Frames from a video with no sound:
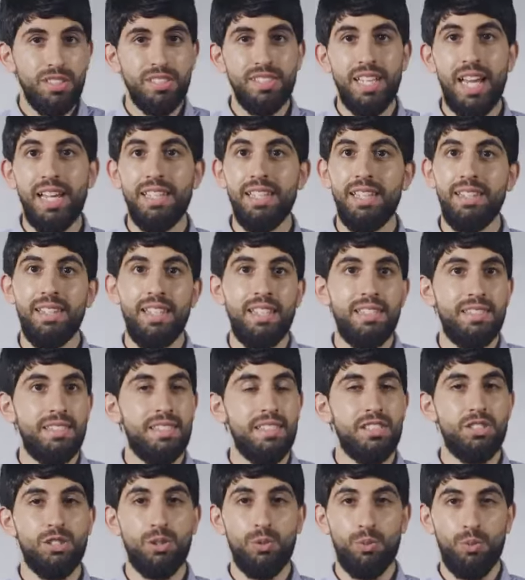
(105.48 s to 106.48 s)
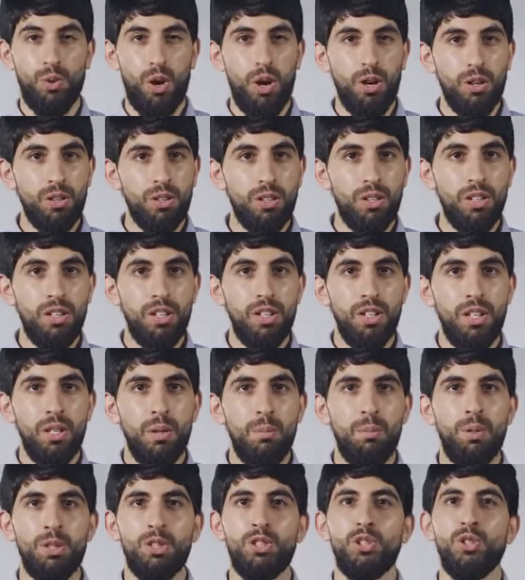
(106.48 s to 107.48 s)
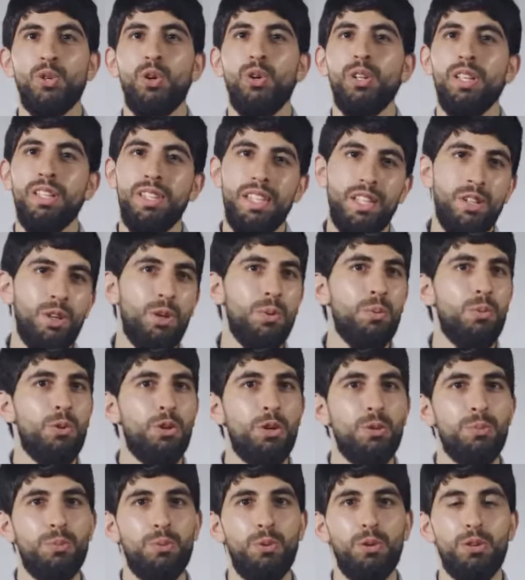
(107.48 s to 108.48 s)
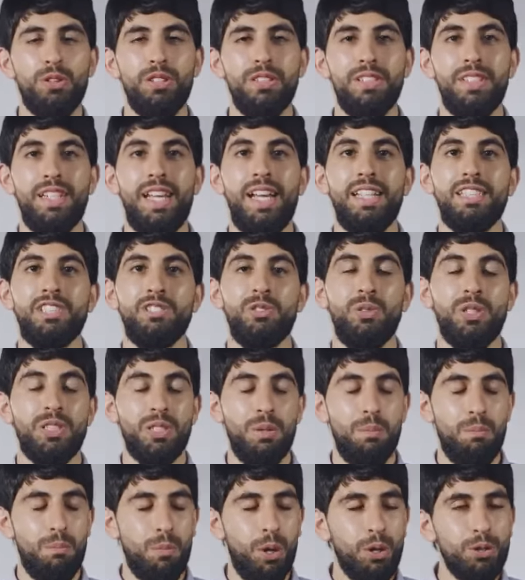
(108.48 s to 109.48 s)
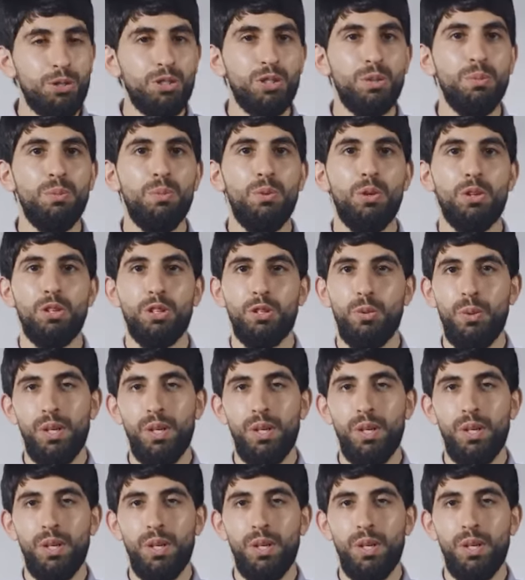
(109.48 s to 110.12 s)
to say that these things are wrong, but surely they're not more important than answering the most important